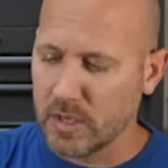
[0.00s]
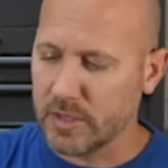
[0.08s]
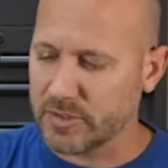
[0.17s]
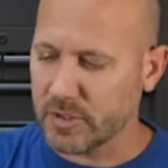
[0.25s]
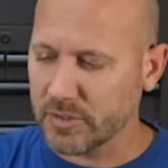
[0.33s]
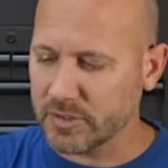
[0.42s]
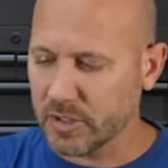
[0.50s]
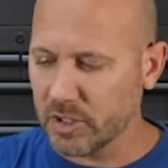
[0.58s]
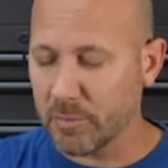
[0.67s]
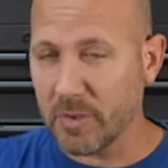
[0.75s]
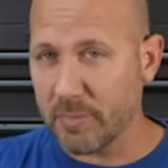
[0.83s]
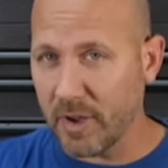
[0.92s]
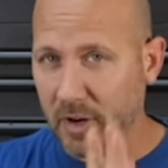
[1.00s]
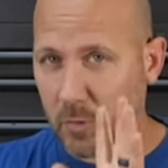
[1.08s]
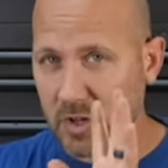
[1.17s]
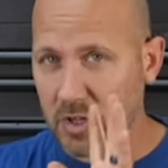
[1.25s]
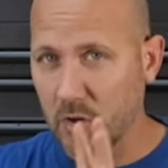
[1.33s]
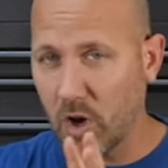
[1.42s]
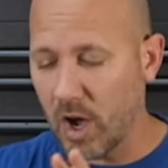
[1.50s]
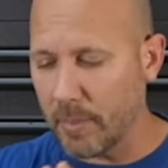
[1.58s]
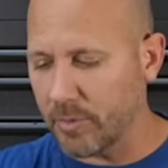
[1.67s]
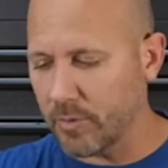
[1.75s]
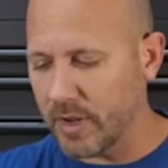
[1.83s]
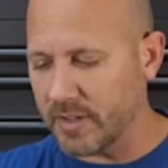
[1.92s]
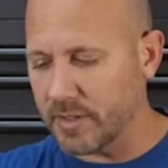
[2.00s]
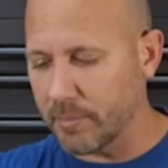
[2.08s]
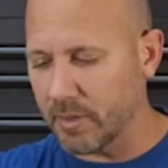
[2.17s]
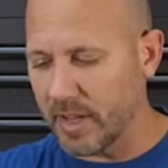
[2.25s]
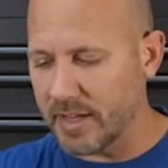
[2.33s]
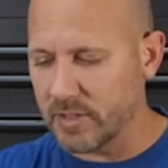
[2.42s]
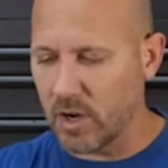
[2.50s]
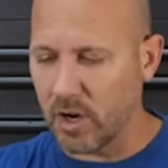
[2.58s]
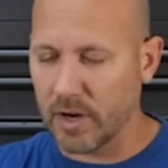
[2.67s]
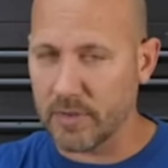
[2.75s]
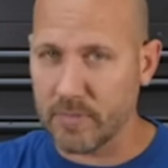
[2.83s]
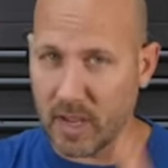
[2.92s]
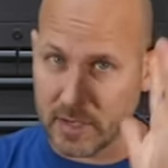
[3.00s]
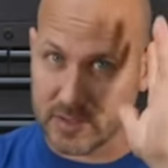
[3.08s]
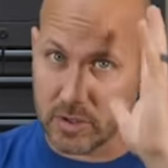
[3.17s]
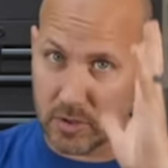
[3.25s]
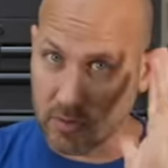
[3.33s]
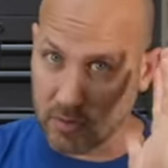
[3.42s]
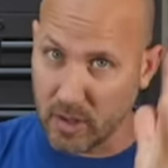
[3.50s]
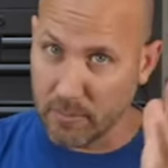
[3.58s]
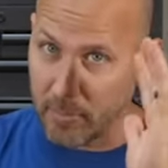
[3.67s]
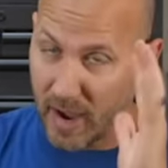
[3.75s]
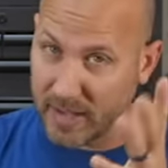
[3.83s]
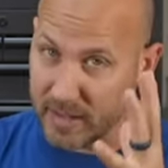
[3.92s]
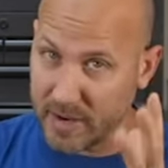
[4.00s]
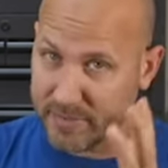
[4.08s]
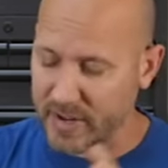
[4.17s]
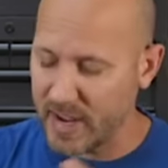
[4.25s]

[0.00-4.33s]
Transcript: It's also a little bit better when you operate the blade guard, as your my left